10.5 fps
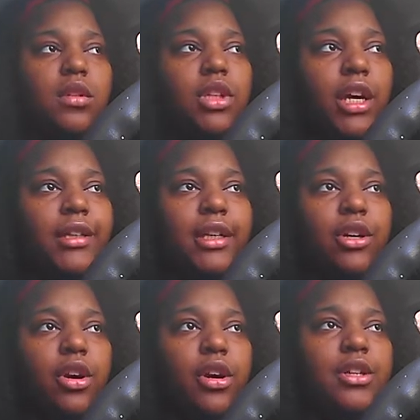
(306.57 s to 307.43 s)
The
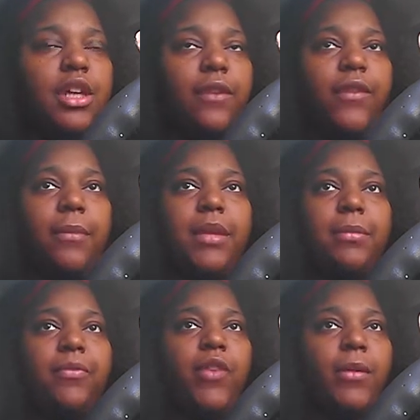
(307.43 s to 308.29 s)
curls are from
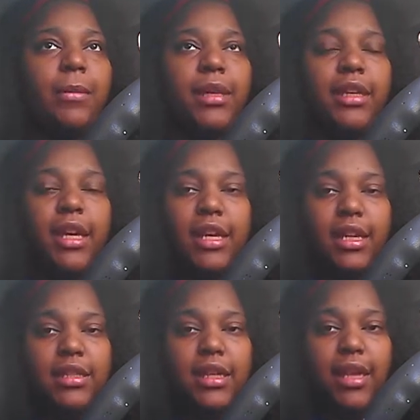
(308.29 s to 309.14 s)
the
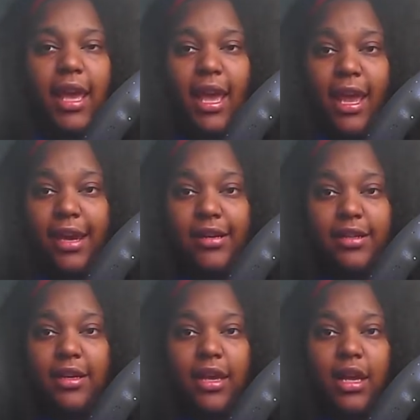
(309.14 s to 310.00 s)
beginning to the
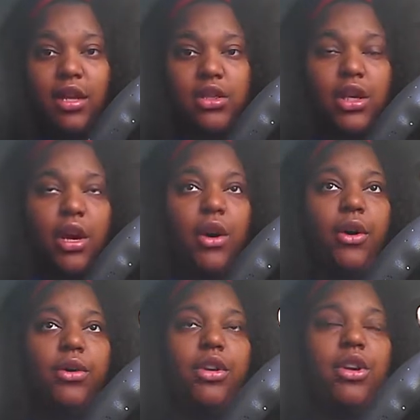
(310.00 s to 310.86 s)
end,
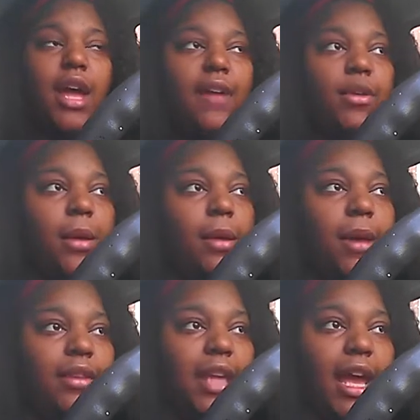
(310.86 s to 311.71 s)
so you don't have to worry
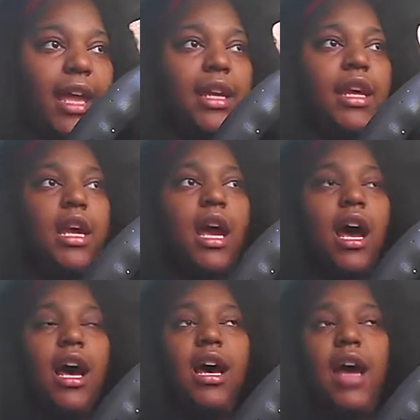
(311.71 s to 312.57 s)
about that.
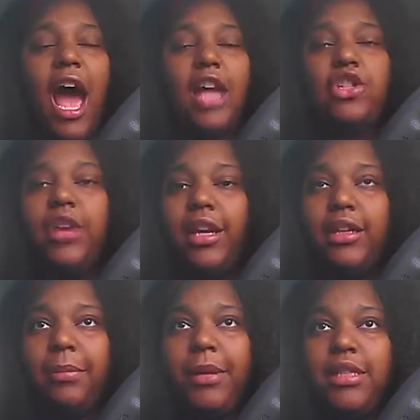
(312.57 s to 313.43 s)
I
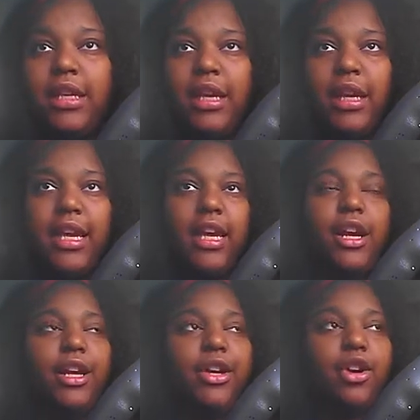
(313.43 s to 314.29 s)
straightened a piece of the
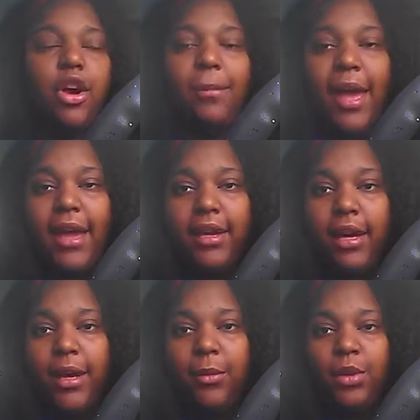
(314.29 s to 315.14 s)
hair, it curled back
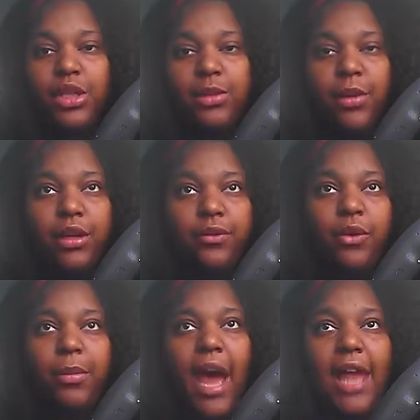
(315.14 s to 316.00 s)
up, which is
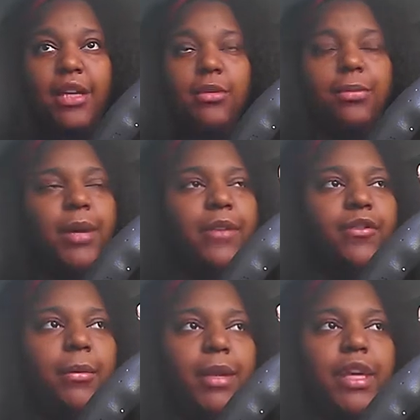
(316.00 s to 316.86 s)
wonderful. But
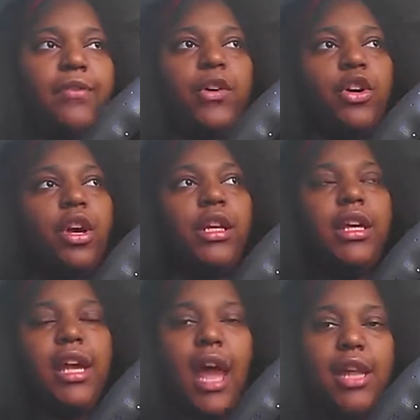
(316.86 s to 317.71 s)
for me, for
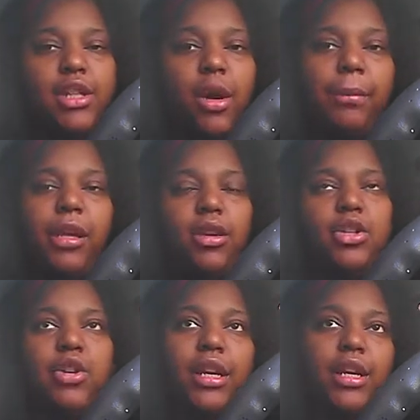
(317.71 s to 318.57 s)
curly hair, I don't plan
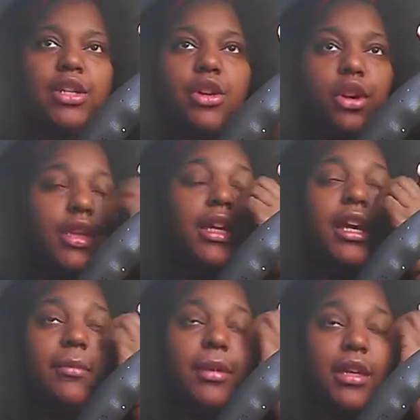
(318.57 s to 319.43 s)
on straightening this curly
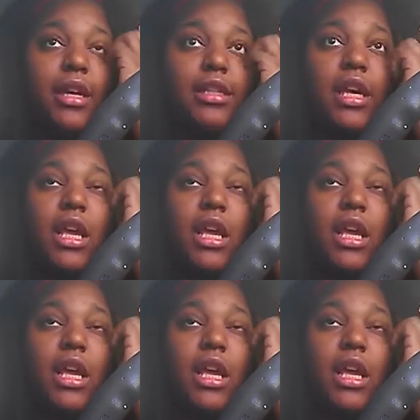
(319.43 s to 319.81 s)
hair because